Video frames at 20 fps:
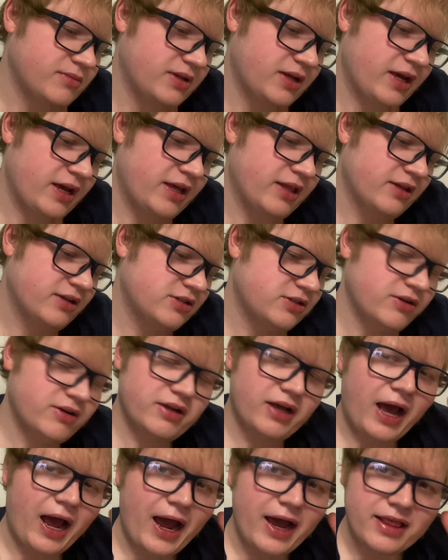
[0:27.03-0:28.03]
And so
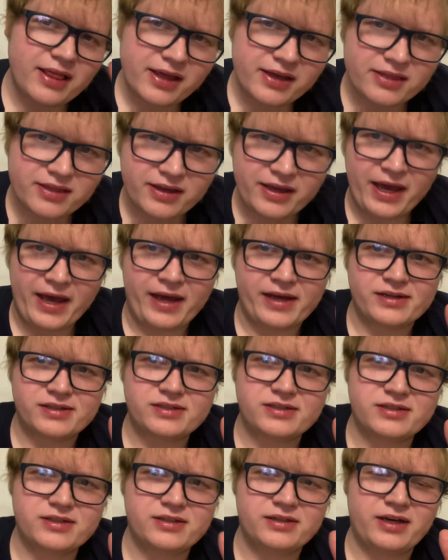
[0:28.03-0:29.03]
I like the
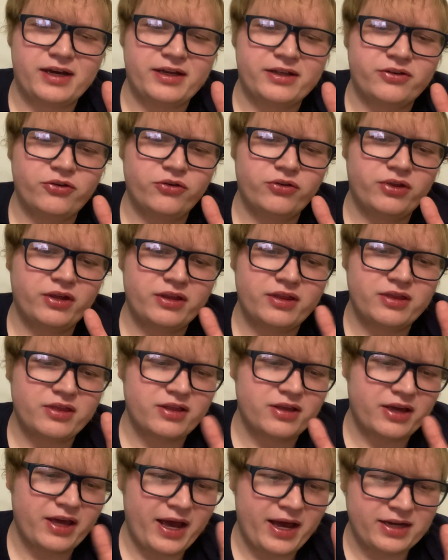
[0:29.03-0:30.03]
cast. I do think
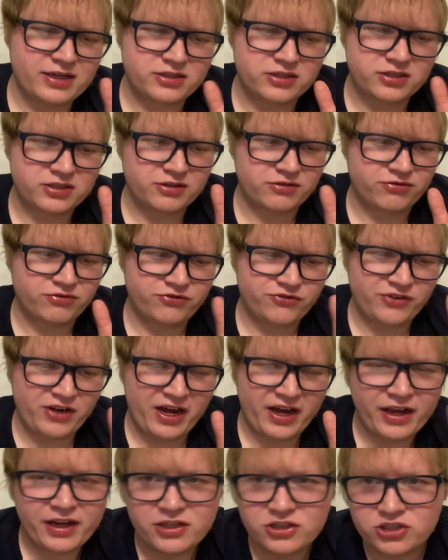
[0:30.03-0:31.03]
the cast does a
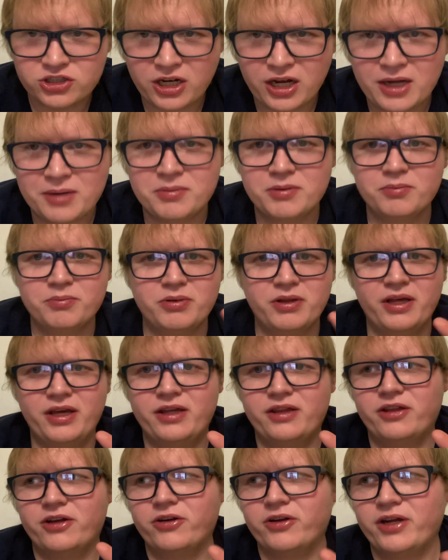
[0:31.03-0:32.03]
fine job of
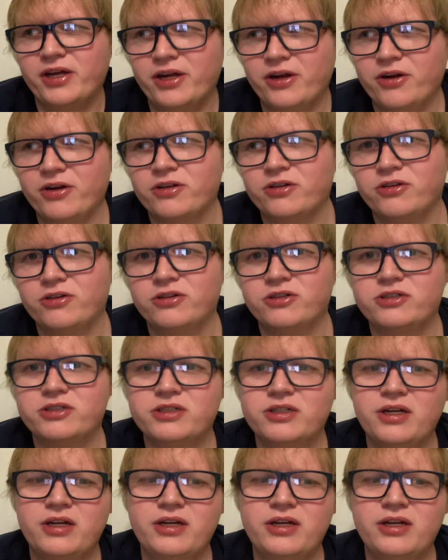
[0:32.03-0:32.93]
playing their characters.